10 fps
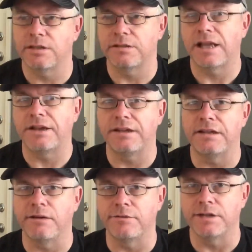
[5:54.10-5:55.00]
not
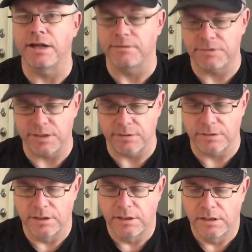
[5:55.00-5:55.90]
need every time. So
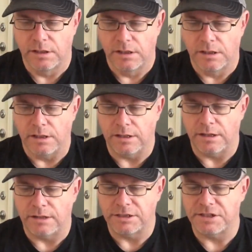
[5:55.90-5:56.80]

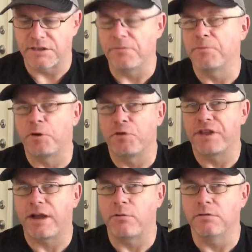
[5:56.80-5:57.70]
just don't
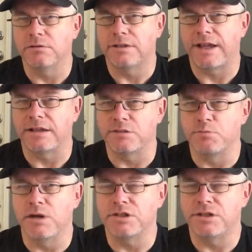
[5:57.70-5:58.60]
think I won't take as
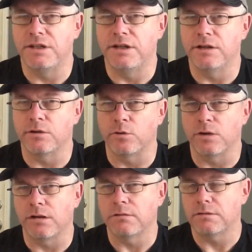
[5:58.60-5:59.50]
much gear,
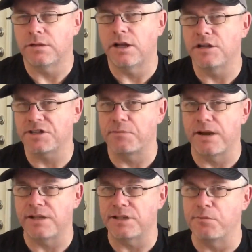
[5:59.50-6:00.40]
or I'll
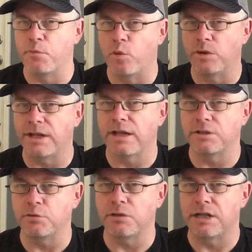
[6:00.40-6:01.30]
customize it more down
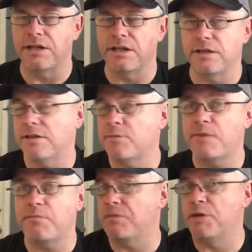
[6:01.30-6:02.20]
to what I need.
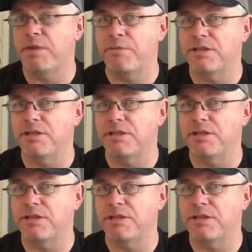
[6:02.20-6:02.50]
There may be